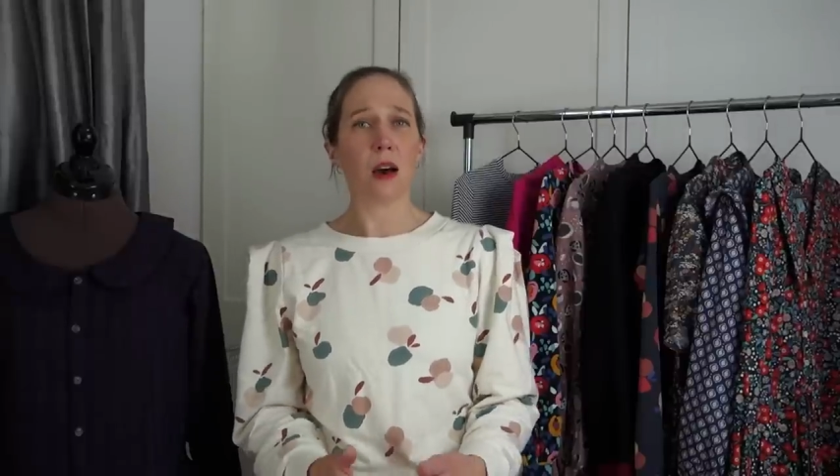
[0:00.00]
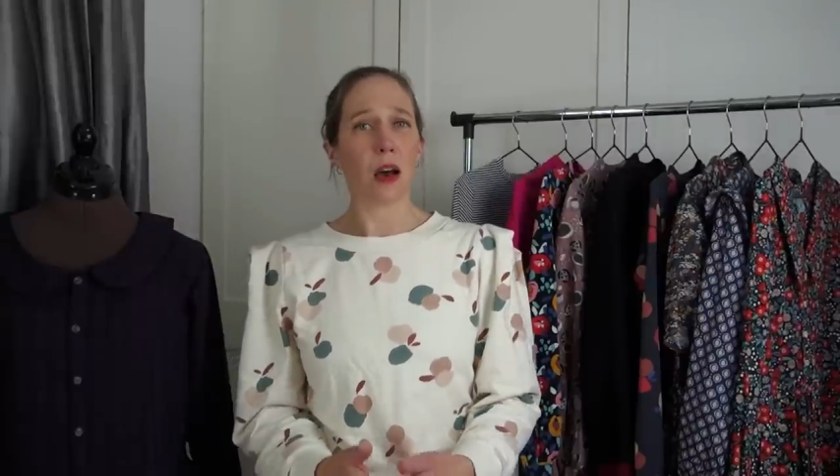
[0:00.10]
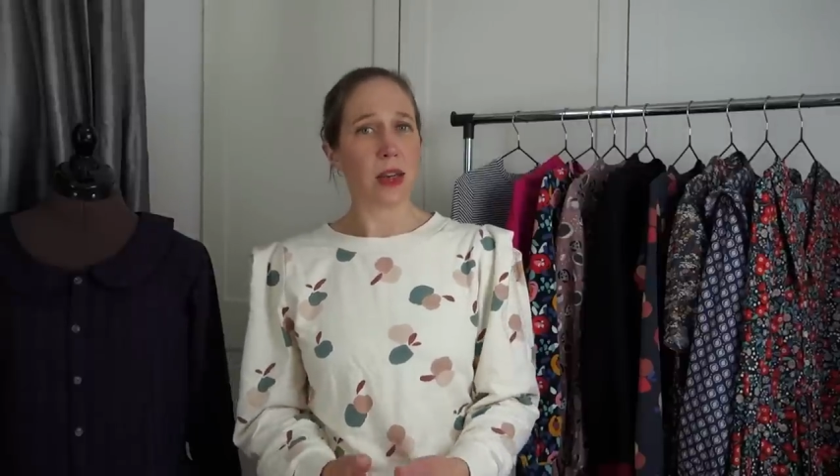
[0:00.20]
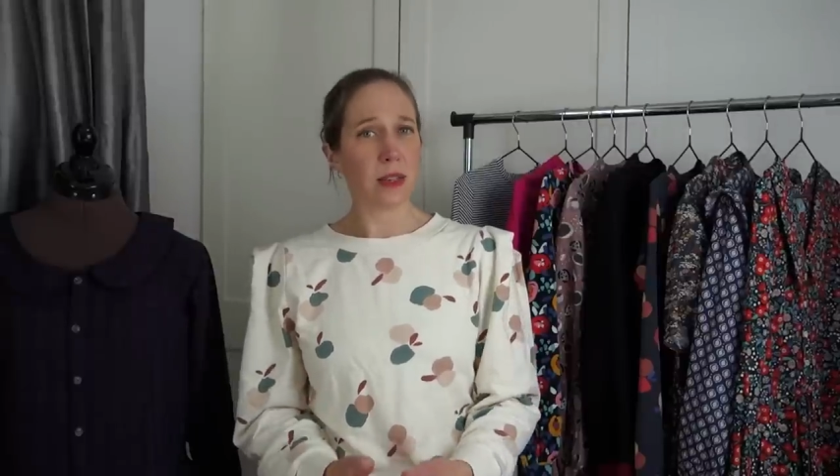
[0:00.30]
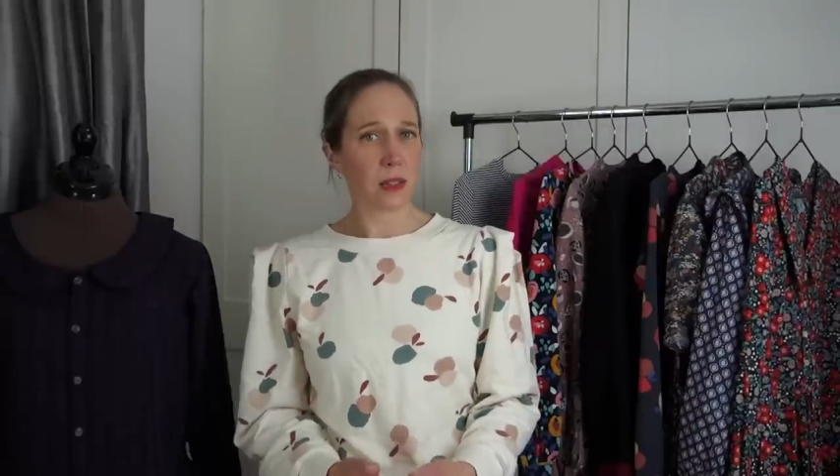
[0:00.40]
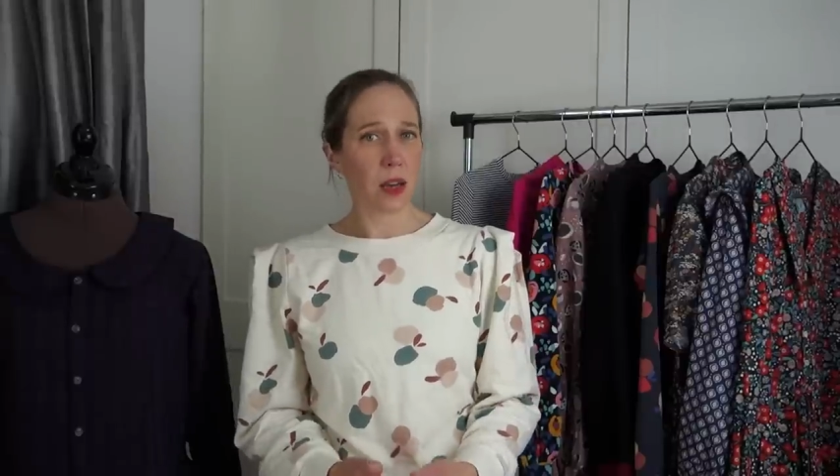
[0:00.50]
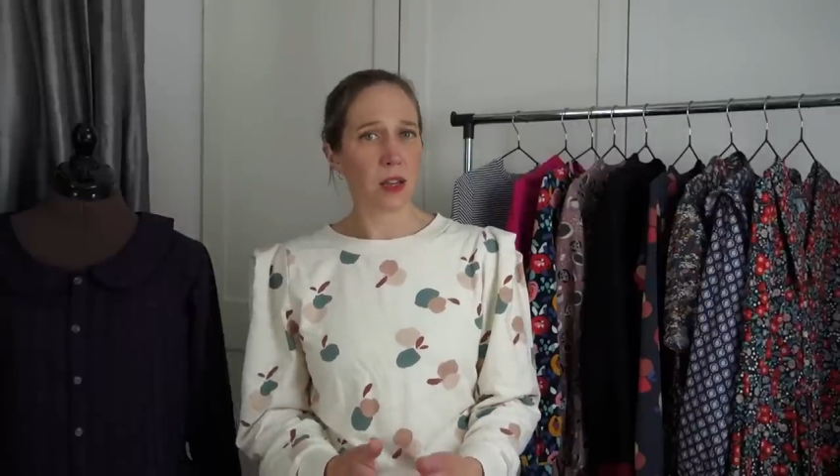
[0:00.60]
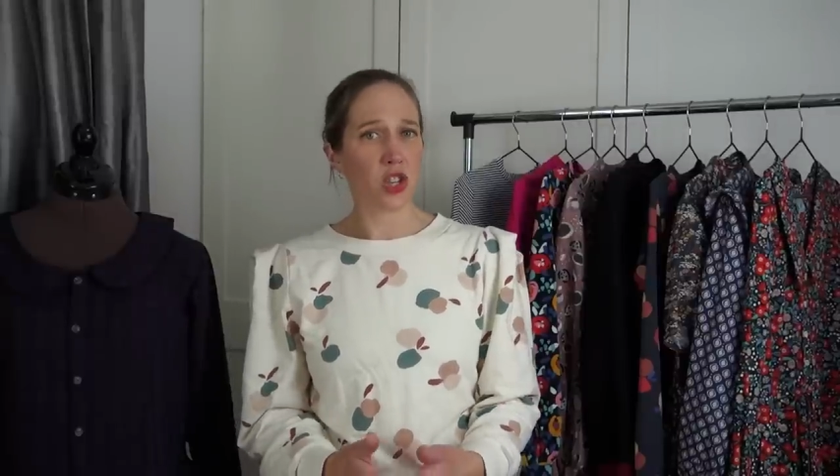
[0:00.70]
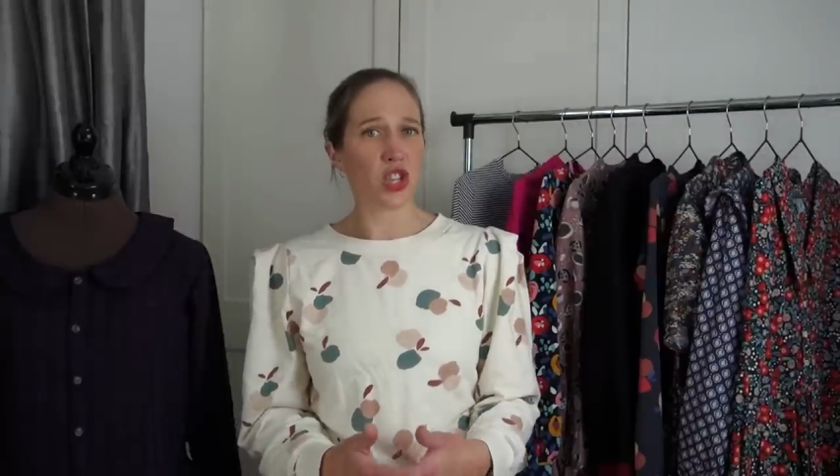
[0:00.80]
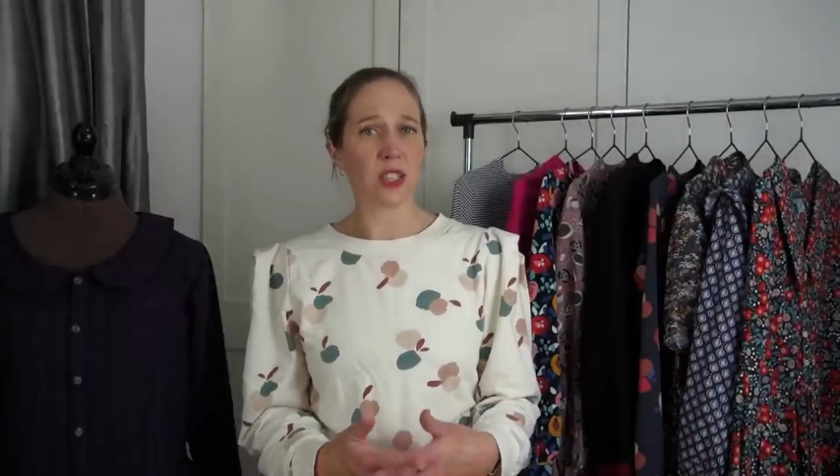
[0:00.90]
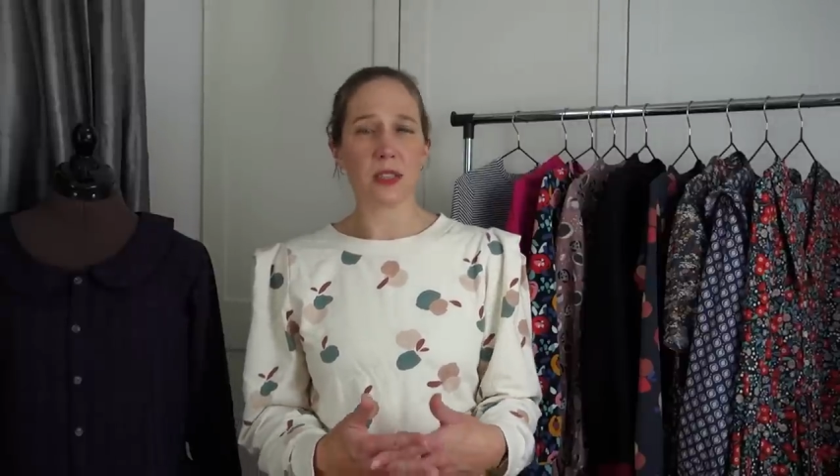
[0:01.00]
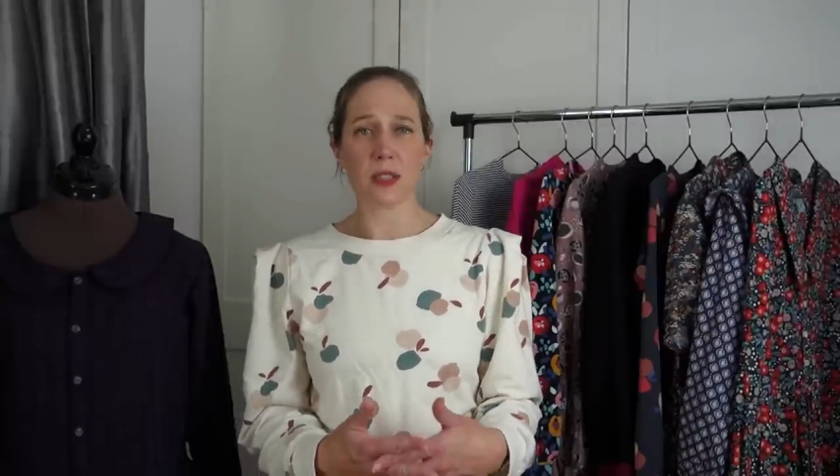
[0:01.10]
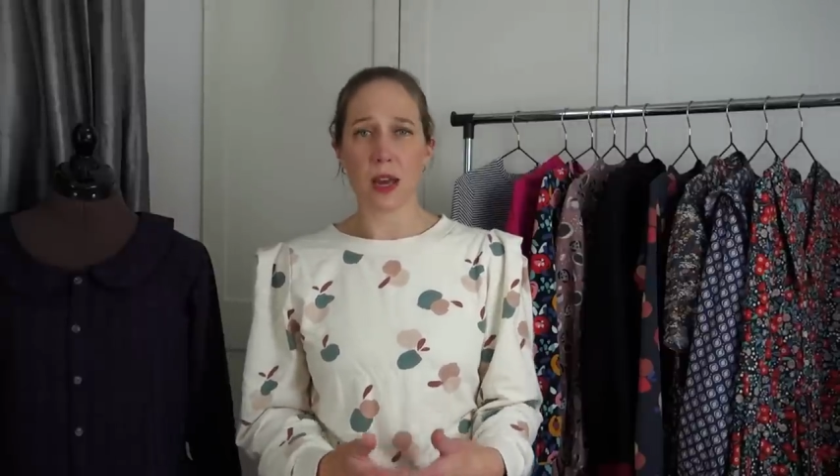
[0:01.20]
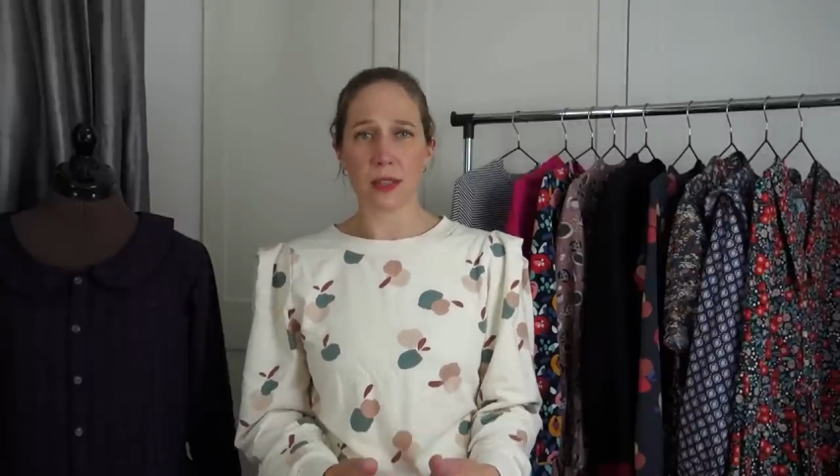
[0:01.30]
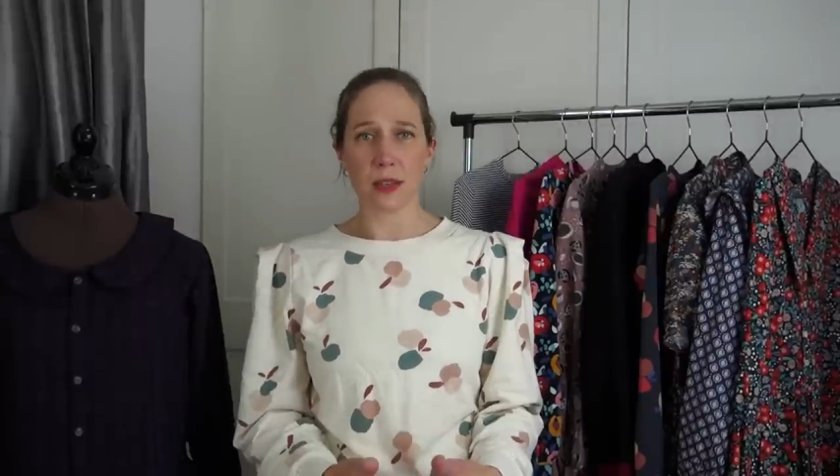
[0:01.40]
I decided to just
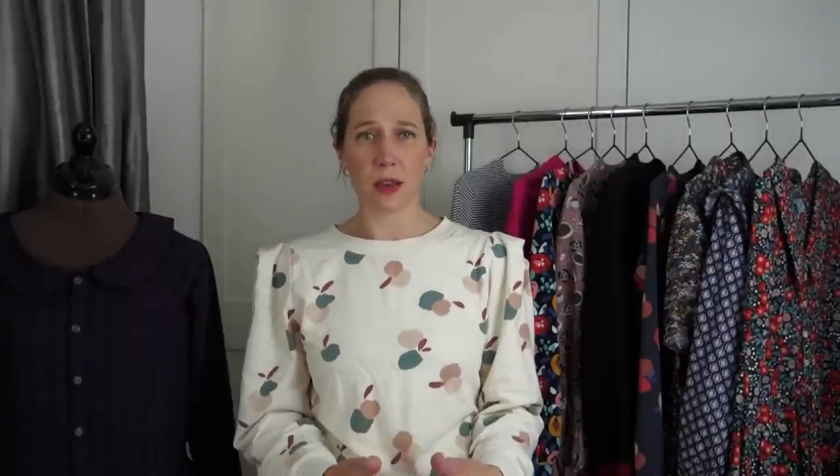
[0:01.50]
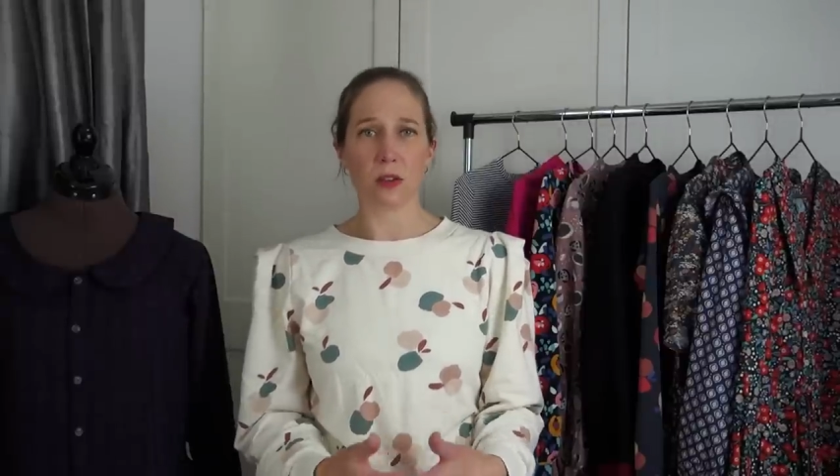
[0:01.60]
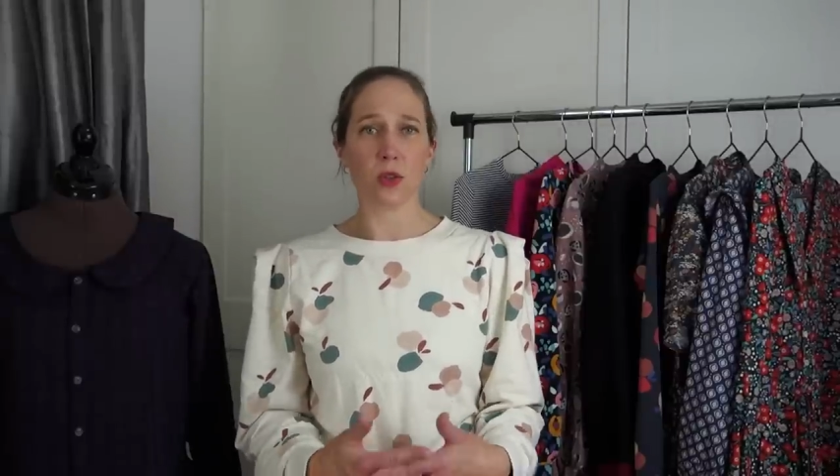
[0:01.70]
size down